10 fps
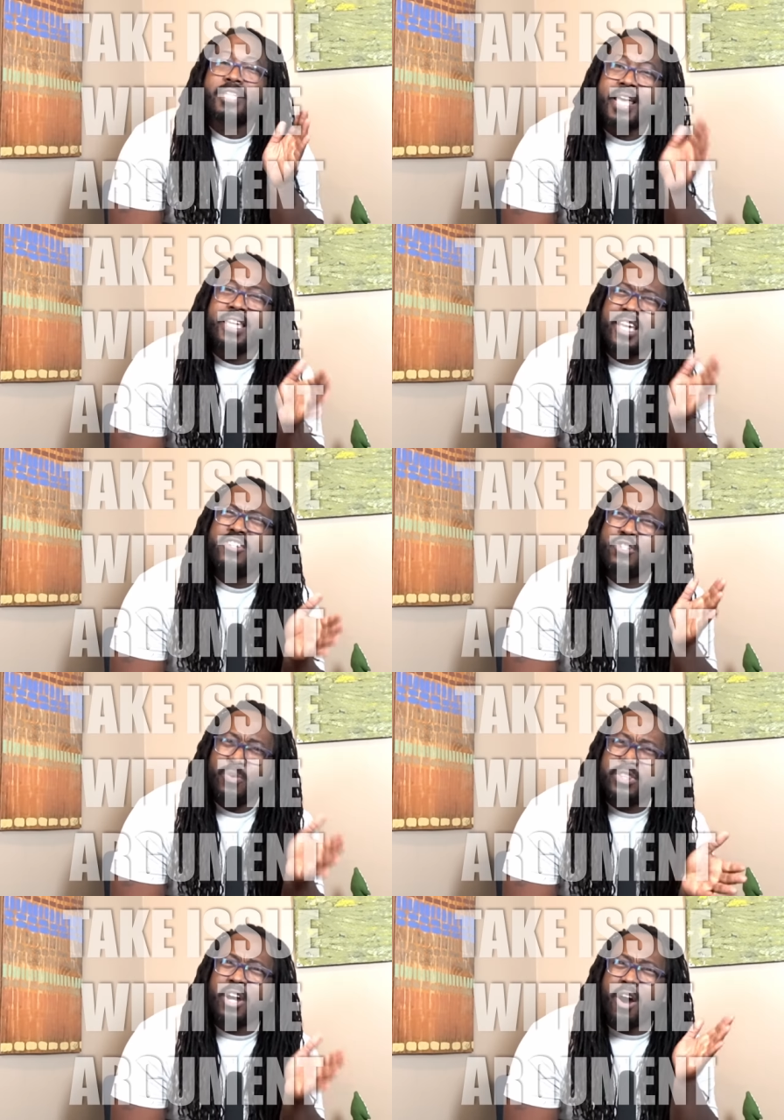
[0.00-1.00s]
Take issue
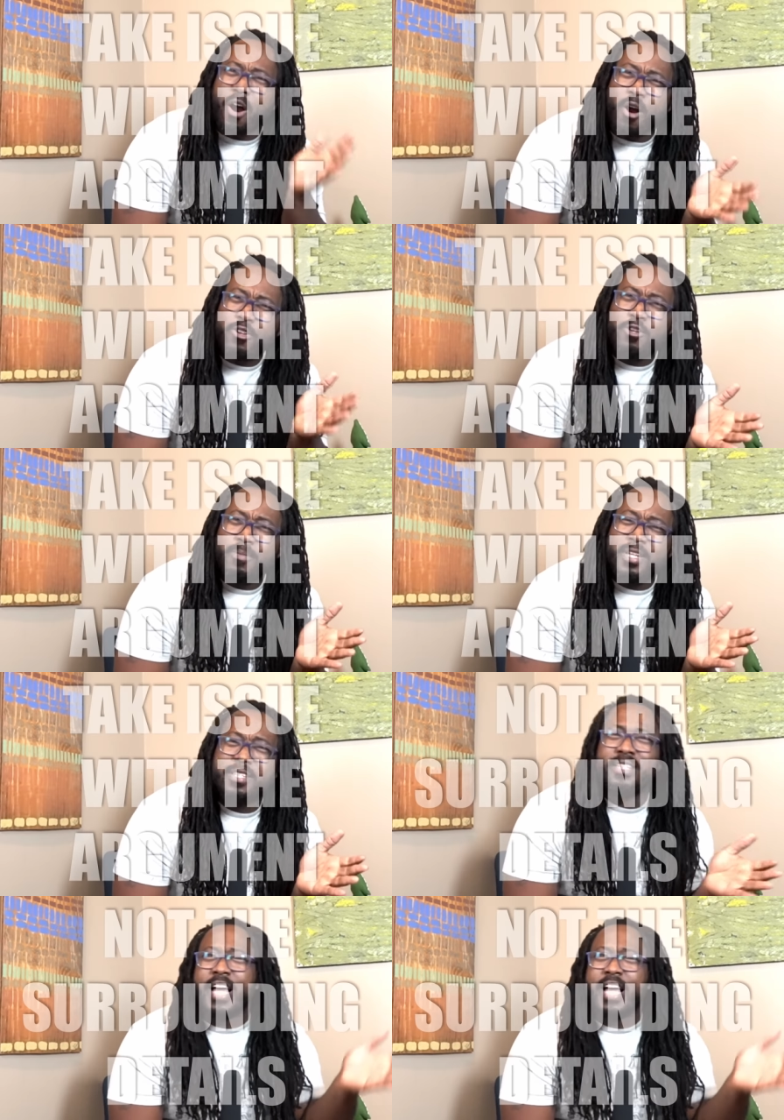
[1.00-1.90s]
with the argument,